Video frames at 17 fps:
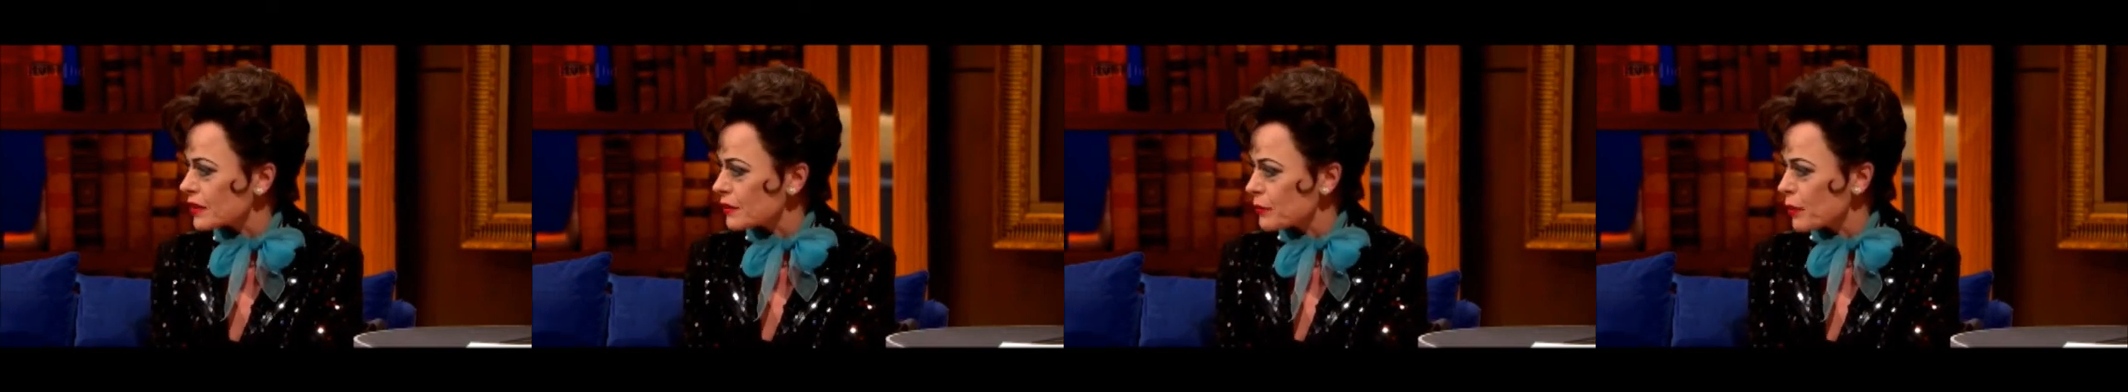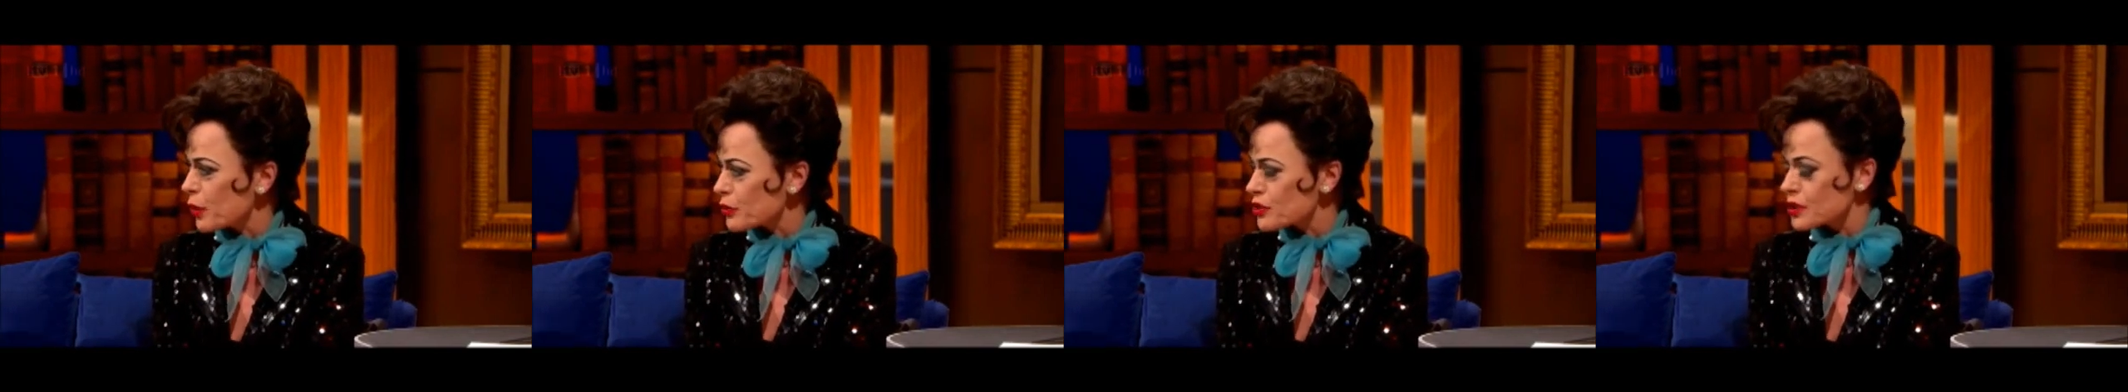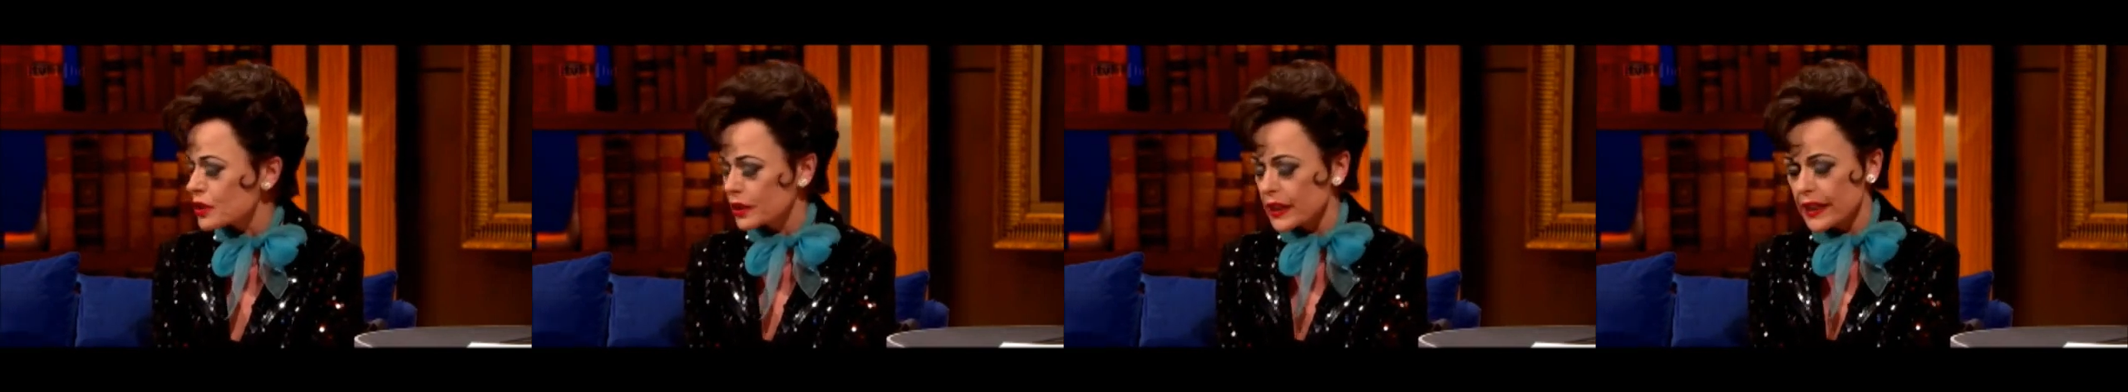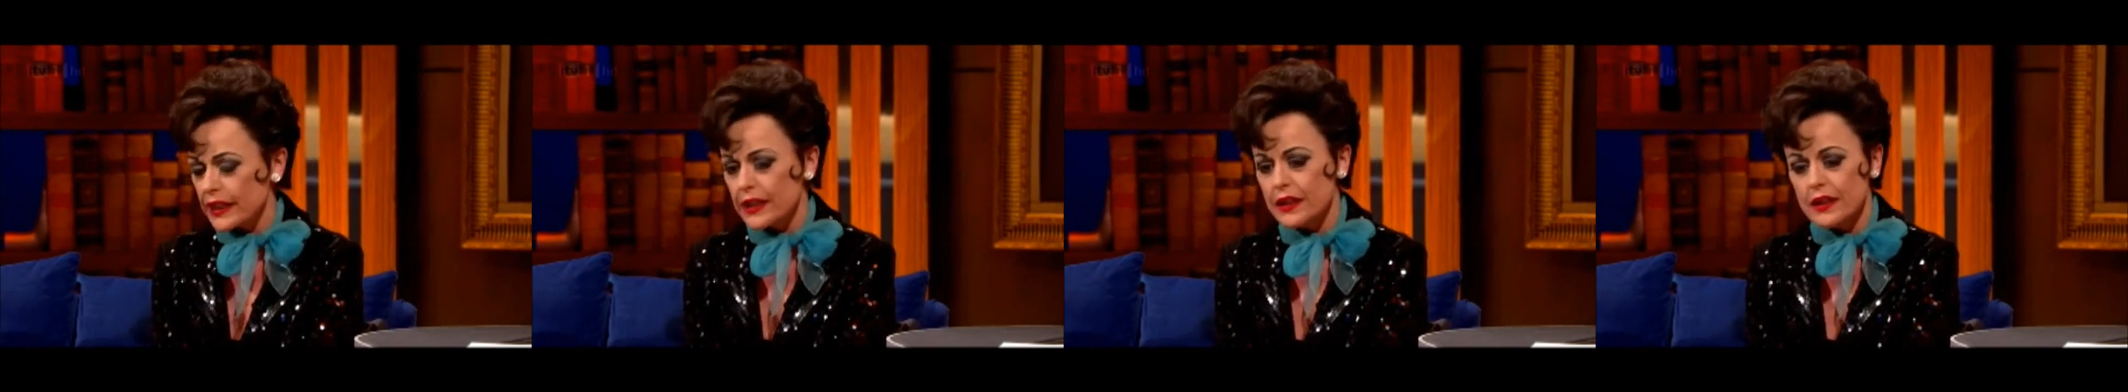
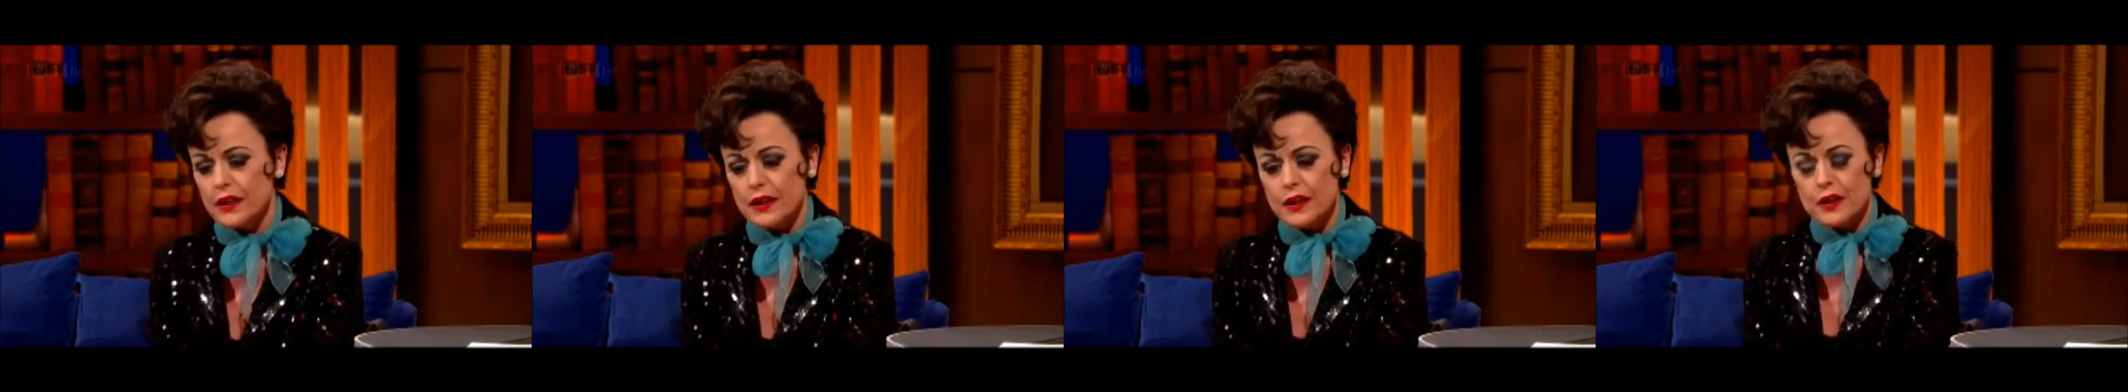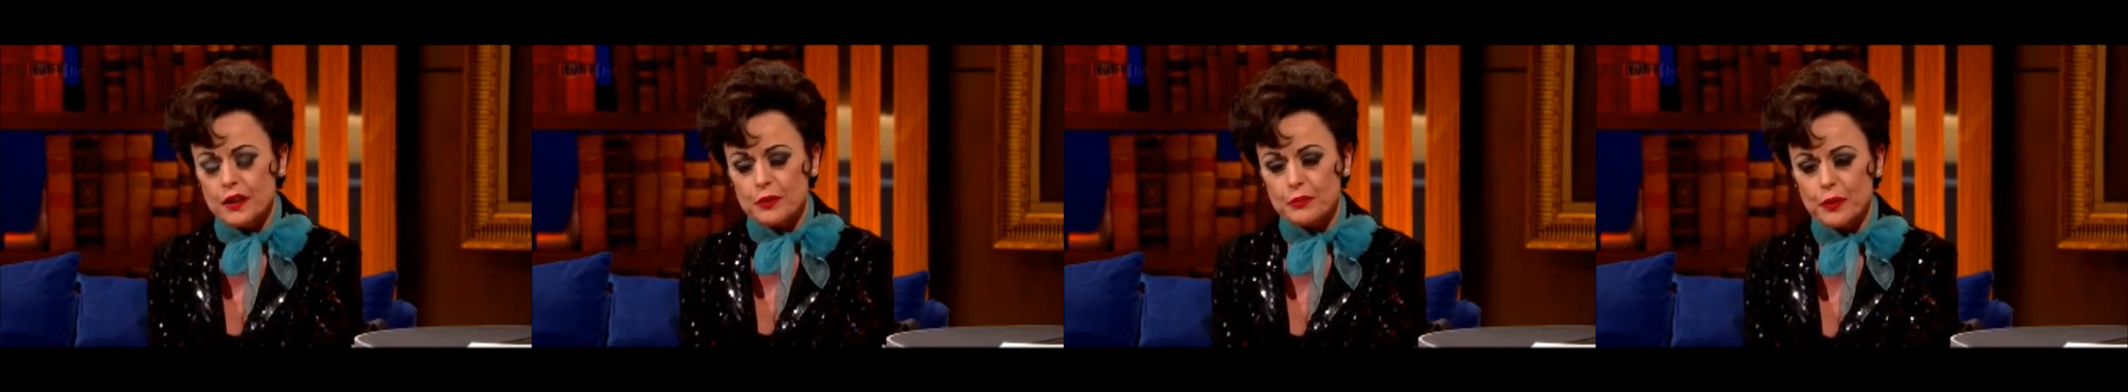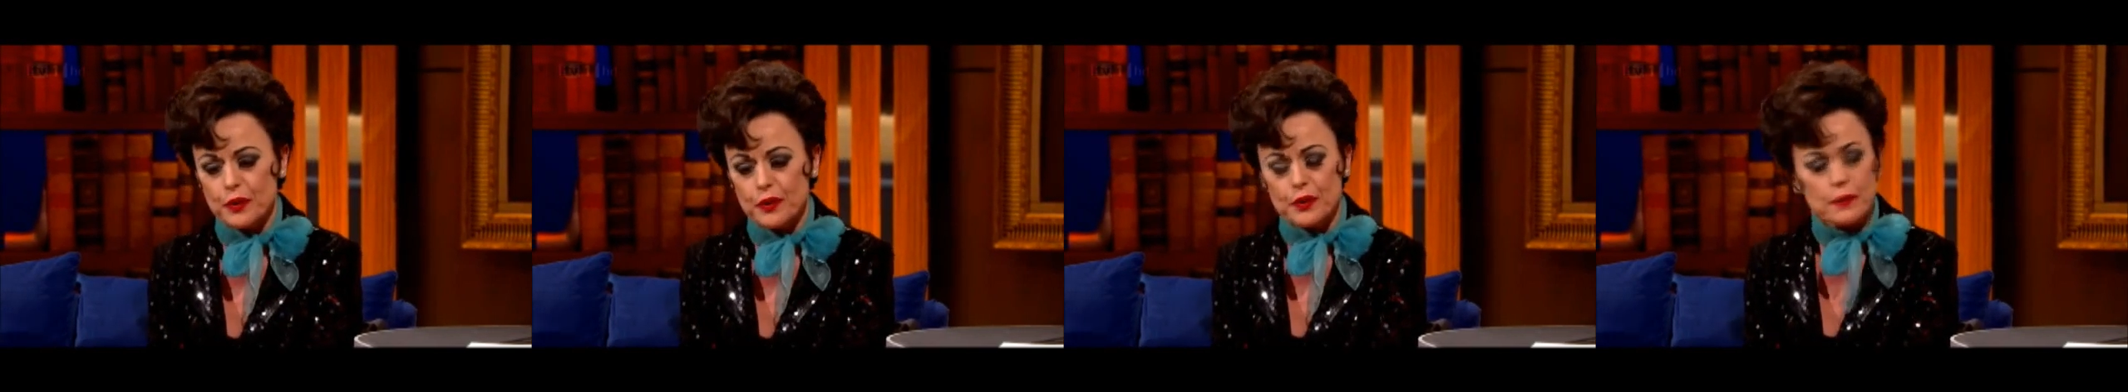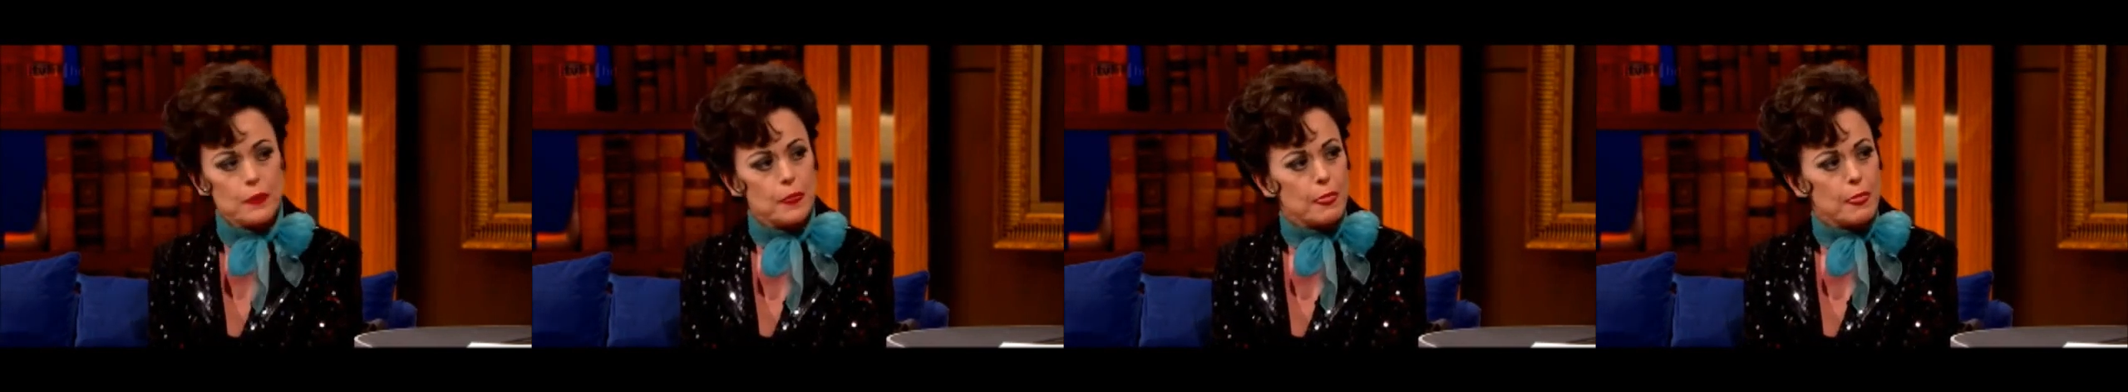emotionally. You know but... where this